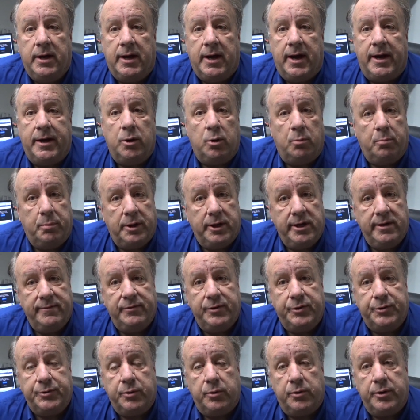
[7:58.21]
I don't believe
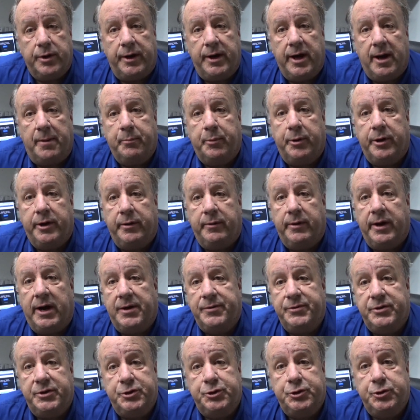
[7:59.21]
in throwing an operator
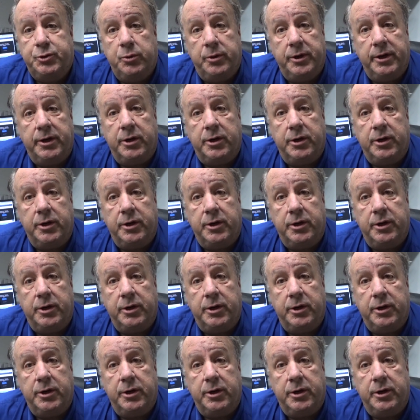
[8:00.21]
out that's doing